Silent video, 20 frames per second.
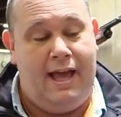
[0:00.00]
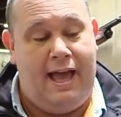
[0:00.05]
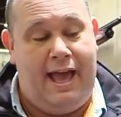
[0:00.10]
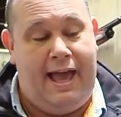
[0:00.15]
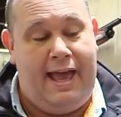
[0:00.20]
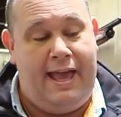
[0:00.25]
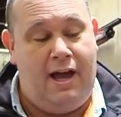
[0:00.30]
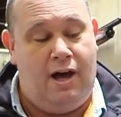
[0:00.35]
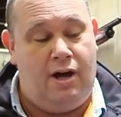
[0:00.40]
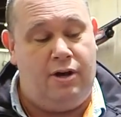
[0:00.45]

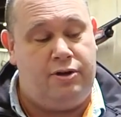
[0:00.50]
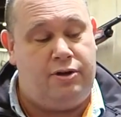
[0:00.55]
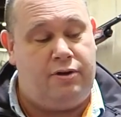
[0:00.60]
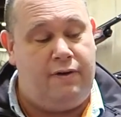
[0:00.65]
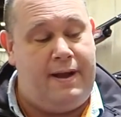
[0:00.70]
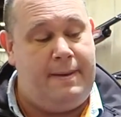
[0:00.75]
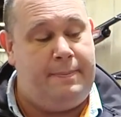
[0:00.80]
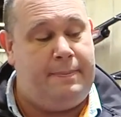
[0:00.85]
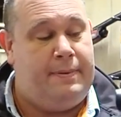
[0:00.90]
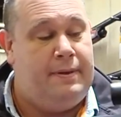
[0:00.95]
AR
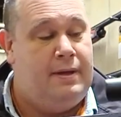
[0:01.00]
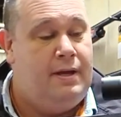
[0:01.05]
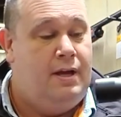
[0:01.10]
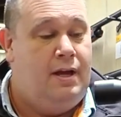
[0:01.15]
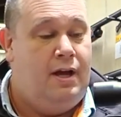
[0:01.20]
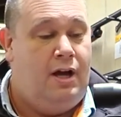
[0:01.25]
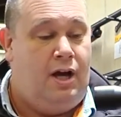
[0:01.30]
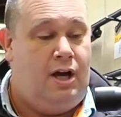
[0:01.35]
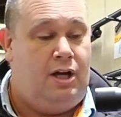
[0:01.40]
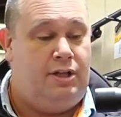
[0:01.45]
grip
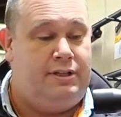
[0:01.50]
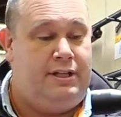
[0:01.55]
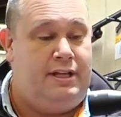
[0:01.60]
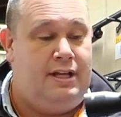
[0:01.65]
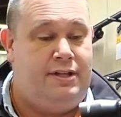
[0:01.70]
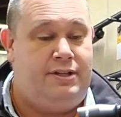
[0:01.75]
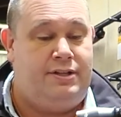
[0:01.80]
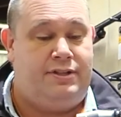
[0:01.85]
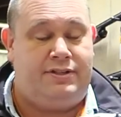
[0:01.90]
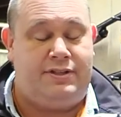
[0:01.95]
on
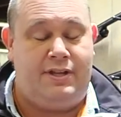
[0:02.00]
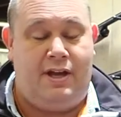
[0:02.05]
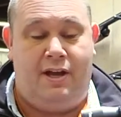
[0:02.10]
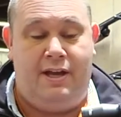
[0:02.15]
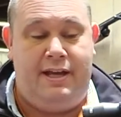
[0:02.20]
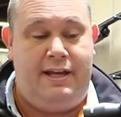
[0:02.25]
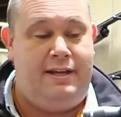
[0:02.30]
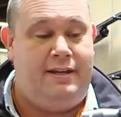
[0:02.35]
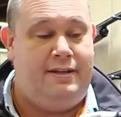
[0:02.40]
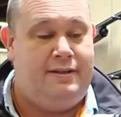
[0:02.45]
the
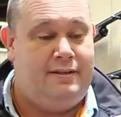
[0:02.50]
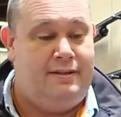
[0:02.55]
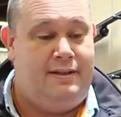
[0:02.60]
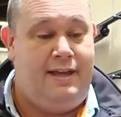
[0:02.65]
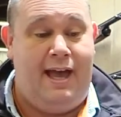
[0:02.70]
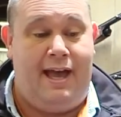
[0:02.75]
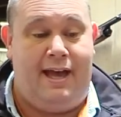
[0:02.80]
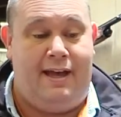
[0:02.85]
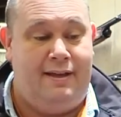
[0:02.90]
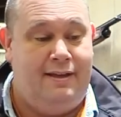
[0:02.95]
underside.
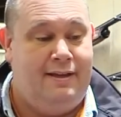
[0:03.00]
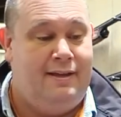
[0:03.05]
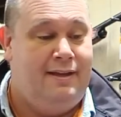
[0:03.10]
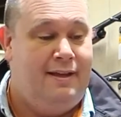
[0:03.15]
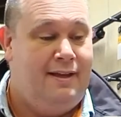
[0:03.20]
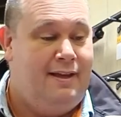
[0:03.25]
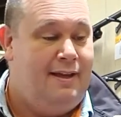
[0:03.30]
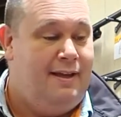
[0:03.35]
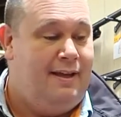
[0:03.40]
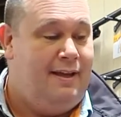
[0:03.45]
Yeah,
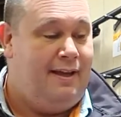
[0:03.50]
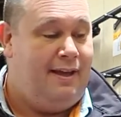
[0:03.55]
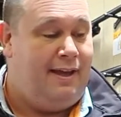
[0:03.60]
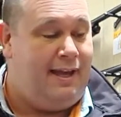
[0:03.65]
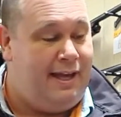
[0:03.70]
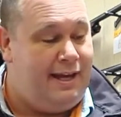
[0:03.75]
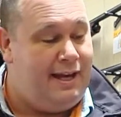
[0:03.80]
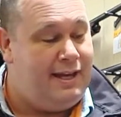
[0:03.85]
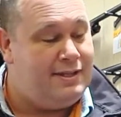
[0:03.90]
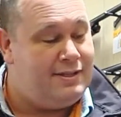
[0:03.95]

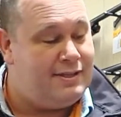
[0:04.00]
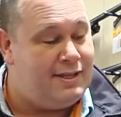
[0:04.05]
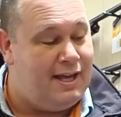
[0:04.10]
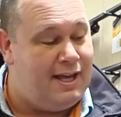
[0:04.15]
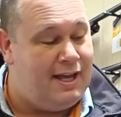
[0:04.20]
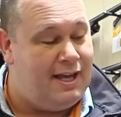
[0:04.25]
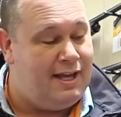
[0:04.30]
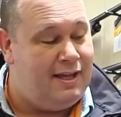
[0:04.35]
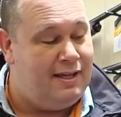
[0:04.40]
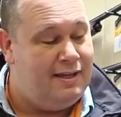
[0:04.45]
it is,
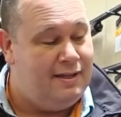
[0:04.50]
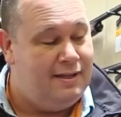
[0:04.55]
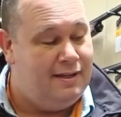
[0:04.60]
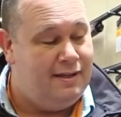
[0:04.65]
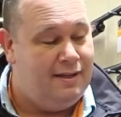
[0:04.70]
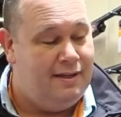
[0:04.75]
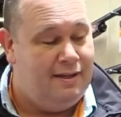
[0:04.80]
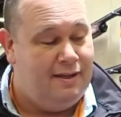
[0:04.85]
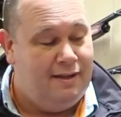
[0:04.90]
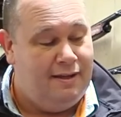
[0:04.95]

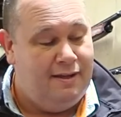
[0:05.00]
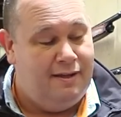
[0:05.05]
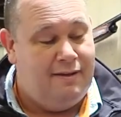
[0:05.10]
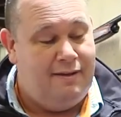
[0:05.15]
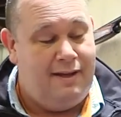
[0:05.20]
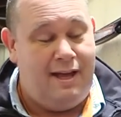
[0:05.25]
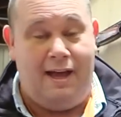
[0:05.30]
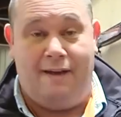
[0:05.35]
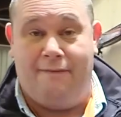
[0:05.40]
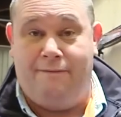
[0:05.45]

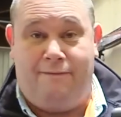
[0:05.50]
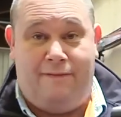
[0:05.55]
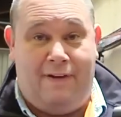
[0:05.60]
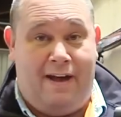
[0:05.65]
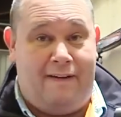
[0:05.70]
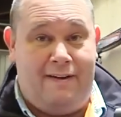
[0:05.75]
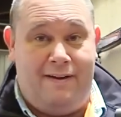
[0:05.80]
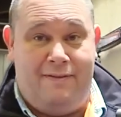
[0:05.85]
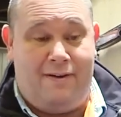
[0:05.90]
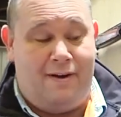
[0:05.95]
yeah,
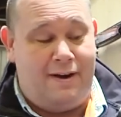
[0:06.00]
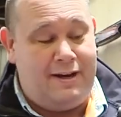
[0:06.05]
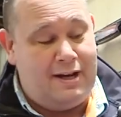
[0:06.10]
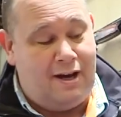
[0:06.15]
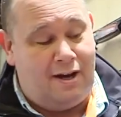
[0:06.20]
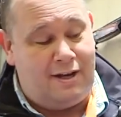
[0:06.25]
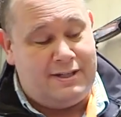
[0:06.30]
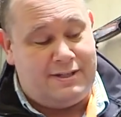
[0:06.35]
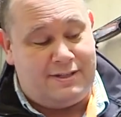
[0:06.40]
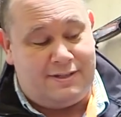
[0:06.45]
very, very
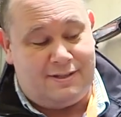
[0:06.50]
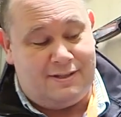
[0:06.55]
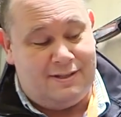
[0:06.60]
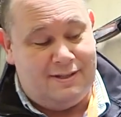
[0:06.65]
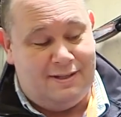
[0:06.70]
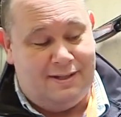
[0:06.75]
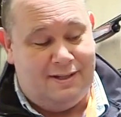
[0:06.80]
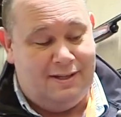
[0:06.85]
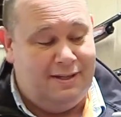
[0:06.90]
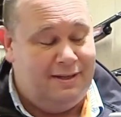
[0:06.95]
nice.
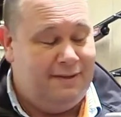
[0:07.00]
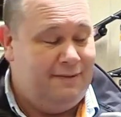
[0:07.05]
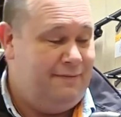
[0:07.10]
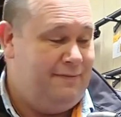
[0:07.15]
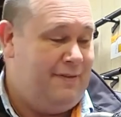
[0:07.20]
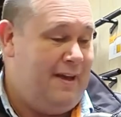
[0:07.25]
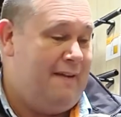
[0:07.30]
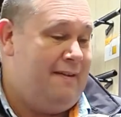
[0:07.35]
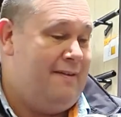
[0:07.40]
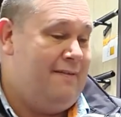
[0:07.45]

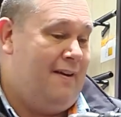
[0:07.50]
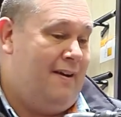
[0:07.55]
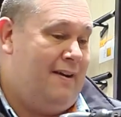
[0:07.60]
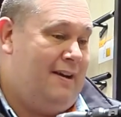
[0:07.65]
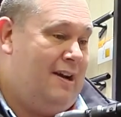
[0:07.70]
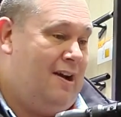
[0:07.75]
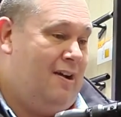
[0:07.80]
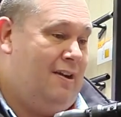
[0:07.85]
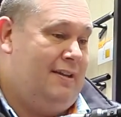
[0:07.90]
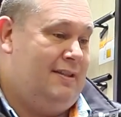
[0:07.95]
Very, very
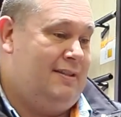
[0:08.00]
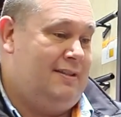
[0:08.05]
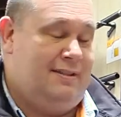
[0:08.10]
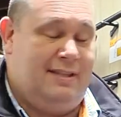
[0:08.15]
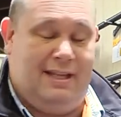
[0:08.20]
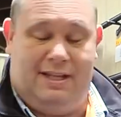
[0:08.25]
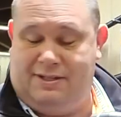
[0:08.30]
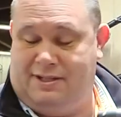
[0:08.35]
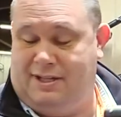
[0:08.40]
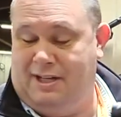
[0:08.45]
nice.
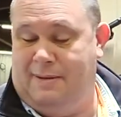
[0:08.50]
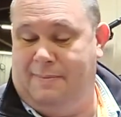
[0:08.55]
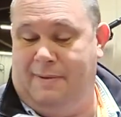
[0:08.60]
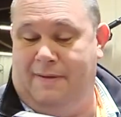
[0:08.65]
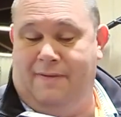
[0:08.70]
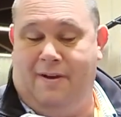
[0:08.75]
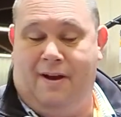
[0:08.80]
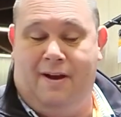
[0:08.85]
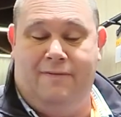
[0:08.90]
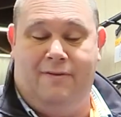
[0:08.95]
That's going to be
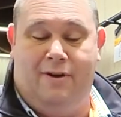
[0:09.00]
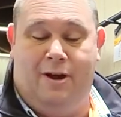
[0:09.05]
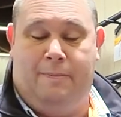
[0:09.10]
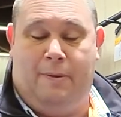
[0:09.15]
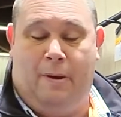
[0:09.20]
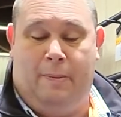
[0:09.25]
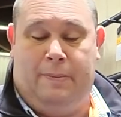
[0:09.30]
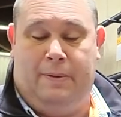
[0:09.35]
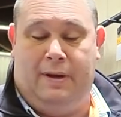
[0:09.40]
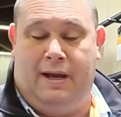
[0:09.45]
very, very
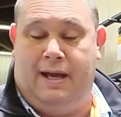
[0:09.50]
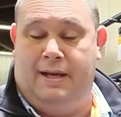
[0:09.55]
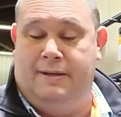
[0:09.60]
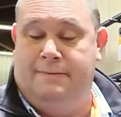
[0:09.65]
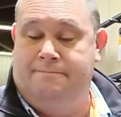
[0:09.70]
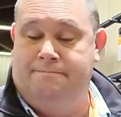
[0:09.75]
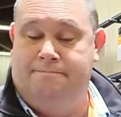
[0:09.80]
popular.